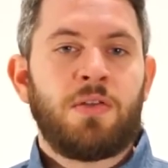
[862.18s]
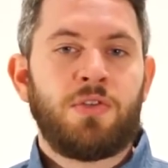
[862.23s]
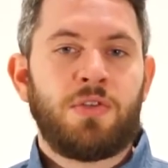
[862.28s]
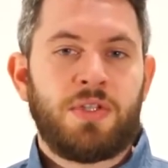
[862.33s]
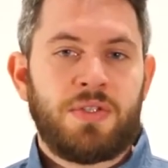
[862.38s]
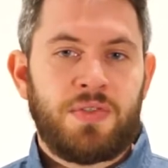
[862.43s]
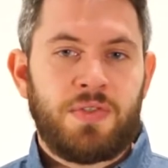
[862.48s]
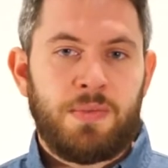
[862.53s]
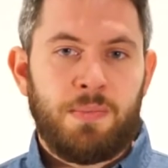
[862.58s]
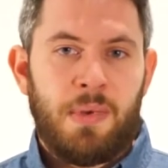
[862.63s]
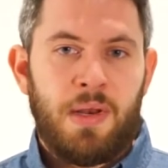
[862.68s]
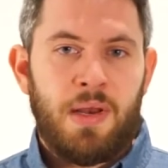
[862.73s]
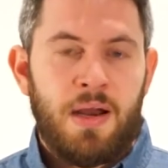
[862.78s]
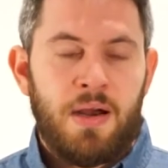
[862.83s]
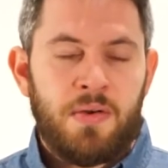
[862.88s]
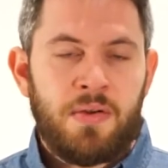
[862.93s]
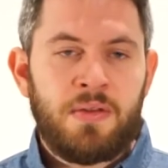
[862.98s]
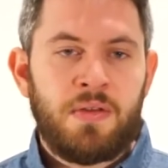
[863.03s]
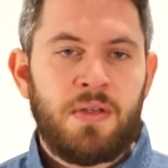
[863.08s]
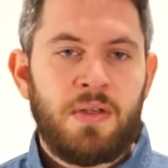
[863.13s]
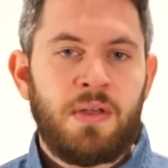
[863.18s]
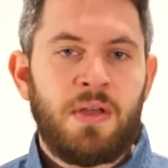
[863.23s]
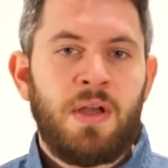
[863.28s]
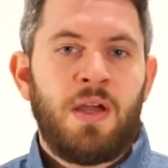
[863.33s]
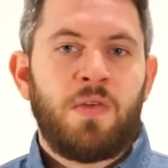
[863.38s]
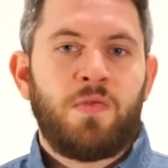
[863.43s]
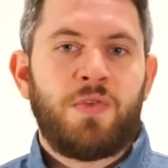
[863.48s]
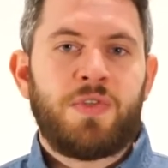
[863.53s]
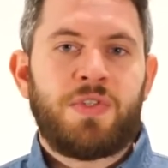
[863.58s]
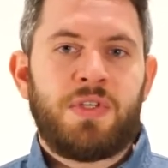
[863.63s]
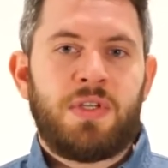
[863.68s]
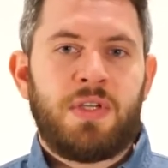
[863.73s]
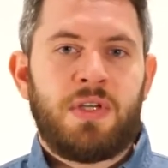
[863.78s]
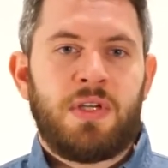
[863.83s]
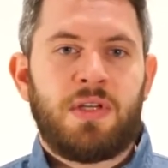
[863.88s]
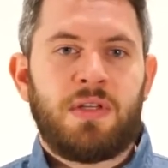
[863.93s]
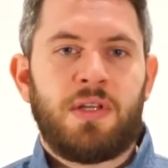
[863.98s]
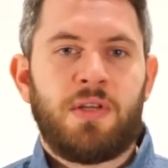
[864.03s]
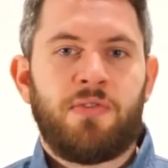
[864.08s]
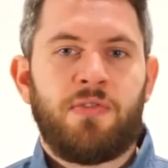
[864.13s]
To the similarity, we see
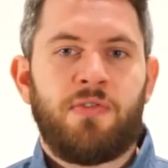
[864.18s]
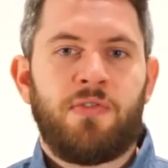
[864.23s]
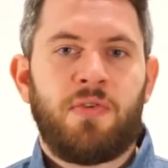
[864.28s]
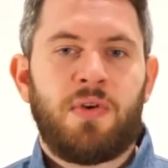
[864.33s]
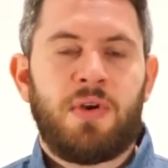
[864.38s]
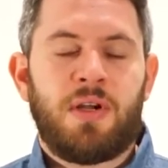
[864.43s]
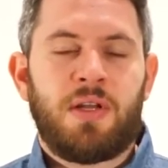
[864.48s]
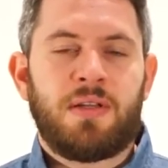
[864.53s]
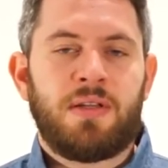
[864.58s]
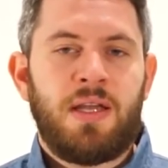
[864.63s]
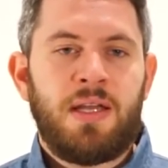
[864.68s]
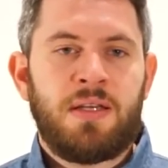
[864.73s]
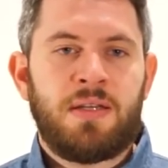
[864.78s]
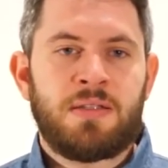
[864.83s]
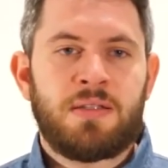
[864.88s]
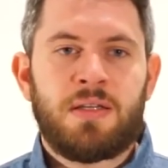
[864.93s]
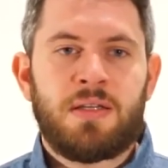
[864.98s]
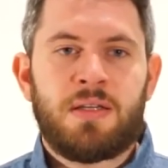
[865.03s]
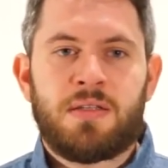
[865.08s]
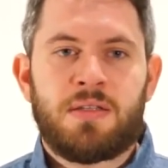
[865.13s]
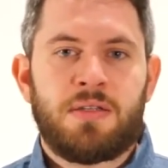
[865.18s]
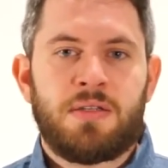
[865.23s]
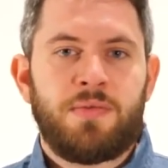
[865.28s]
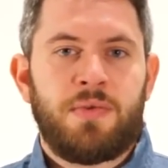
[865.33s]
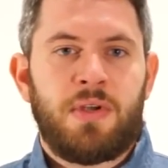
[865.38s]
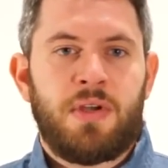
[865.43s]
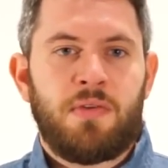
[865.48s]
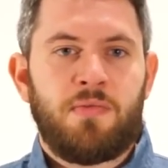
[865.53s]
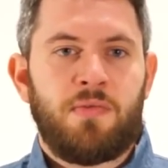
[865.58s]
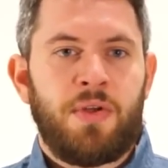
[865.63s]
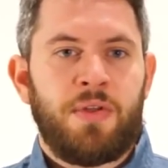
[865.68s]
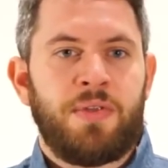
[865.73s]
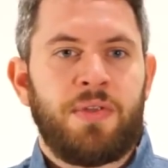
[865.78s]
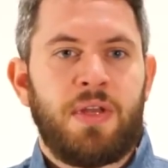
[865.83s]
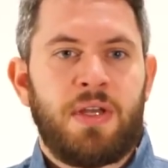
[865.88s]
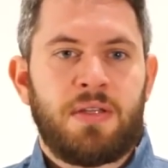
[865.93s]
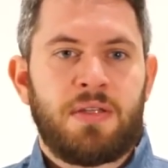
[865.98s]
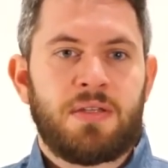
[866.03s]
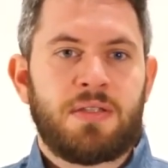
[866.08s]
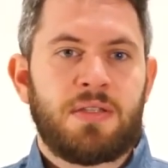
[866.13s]
here different data sets. So we have one
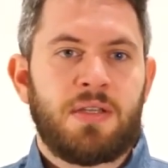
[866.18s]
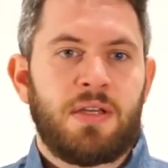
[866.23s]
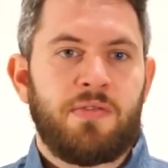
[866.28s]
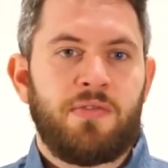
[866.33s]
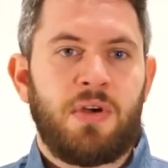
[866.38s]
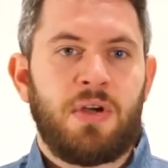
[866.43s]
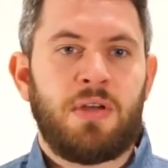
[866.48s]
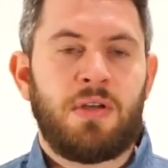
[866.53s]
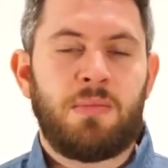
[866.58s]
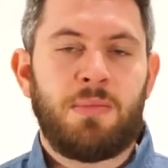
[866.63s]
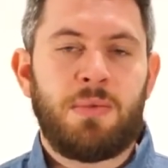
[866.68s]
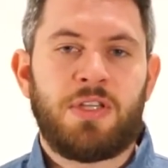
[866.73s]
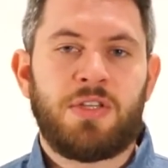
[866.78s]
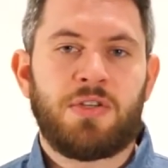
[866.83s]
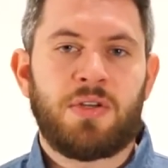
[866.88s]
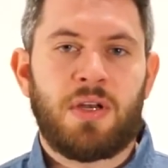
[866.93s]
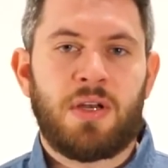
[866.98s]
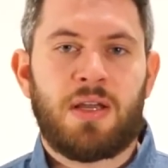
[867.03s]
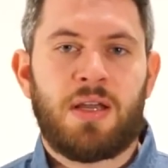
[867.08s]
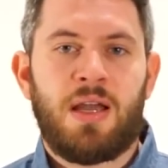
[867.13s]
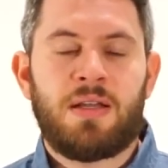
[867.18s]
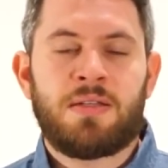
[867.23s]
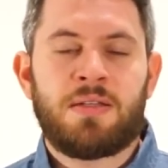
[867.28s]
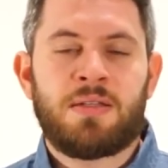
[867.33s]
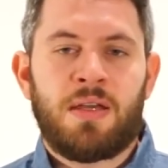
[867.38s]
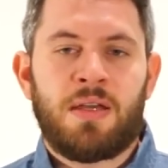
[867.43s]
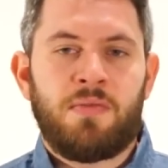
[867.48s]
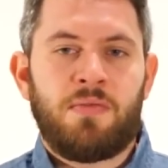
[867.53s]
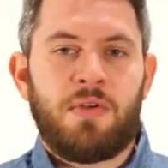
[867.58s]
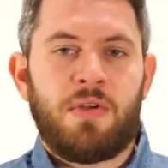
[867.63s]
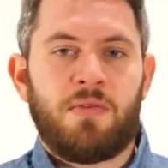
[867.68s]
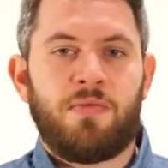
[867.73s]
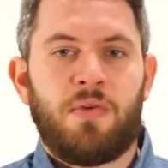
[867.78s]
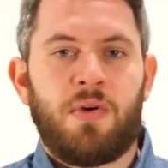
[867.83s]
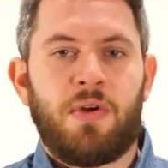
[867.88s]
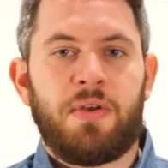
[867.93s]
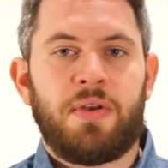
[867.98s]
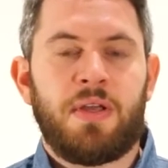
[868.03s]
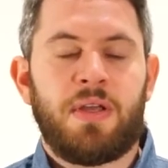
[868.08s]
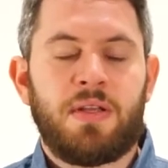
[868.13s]
data set for endometrial cancer and we have
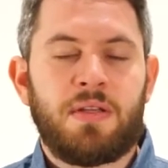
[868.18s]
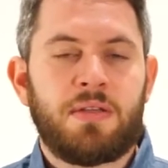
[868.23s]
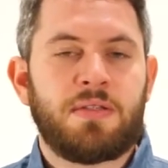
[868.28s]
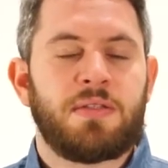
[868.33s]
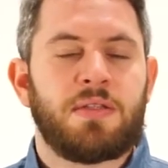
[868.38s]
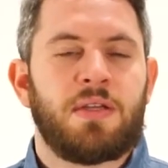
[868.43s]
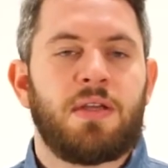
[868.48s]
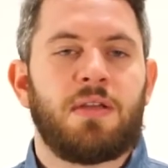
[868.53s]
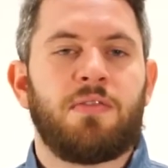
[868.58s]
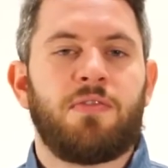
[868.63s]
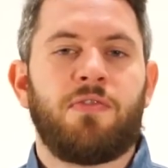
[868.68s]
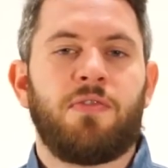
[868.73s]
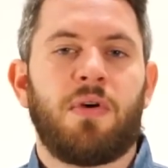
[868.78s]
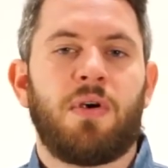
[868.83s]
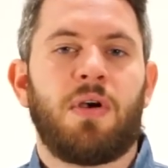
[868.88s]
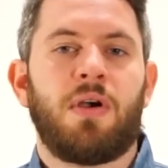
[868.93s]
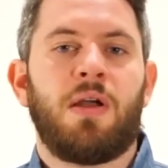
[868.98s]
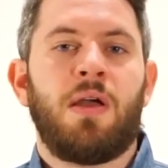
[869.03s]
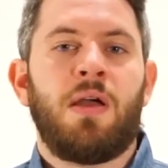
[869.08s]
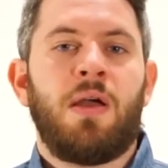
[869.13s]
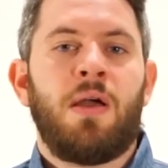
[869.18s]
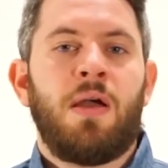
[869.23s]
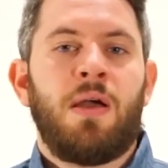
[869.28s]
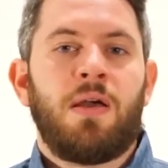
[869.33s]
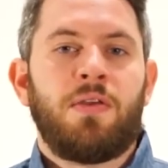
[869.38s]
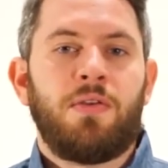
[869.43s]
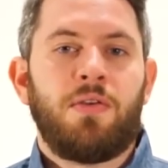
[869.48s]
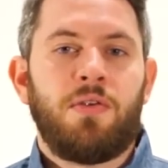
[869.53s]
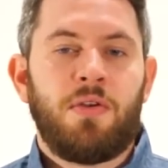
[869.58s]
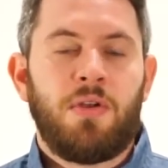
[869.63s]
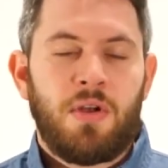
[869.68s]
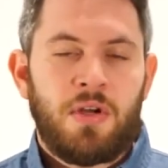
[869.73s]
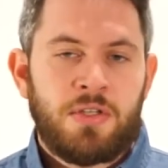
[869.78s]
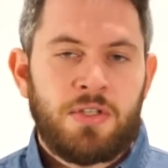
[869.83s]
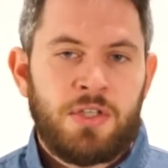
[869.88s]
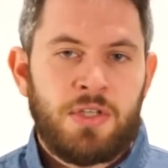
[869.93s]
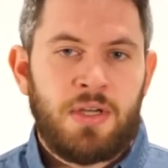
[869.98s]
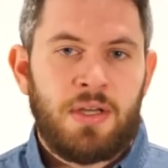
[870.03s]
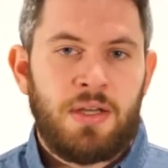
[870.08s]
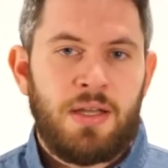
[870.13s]
one data set for
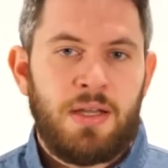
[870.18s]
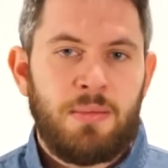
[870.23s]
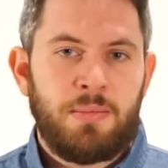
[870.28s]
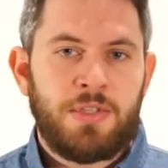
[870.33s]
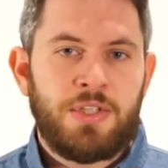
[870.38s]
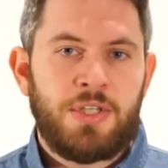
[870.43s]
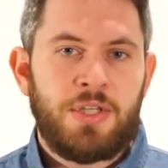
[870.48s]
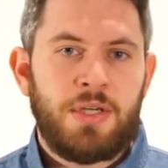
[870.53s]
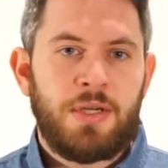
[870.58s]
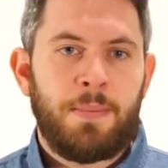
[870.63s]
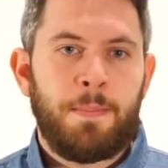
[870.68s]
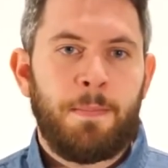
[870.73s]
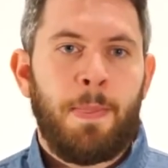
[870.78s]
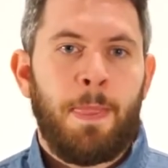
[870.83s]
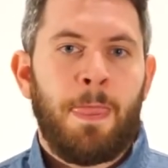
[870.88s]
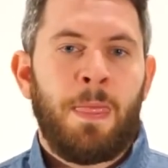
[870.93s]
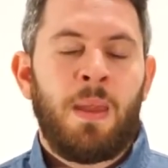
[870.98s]
neurological imaging.